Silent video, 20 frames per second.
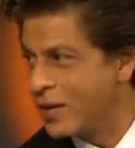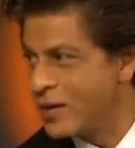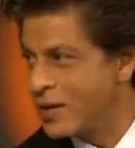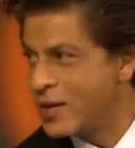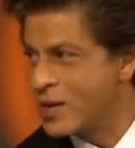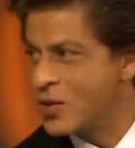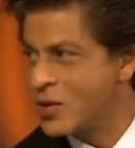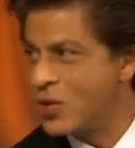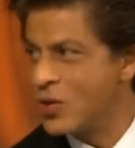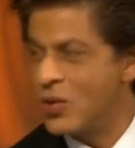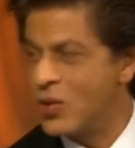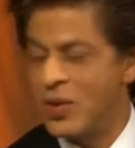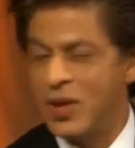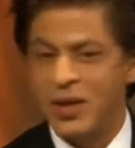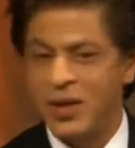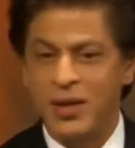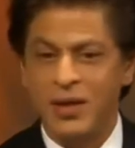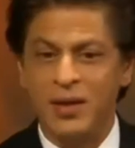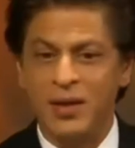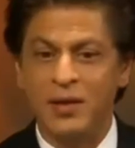It is
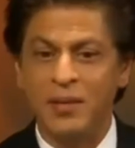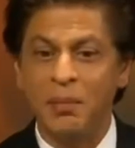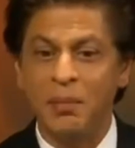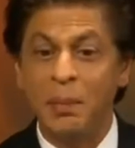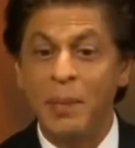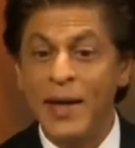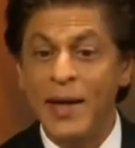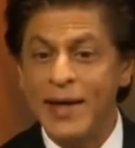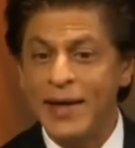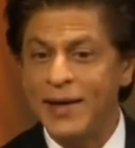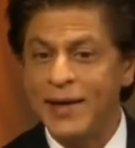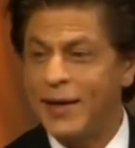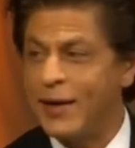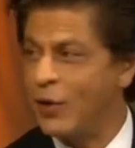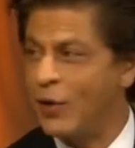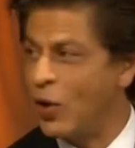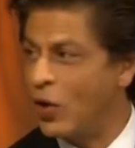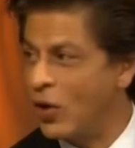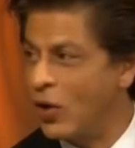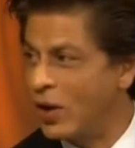so
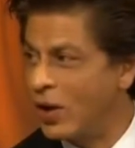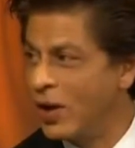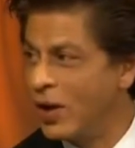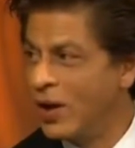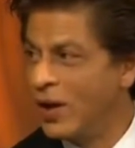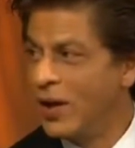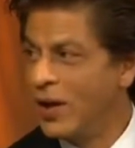blatantly wrong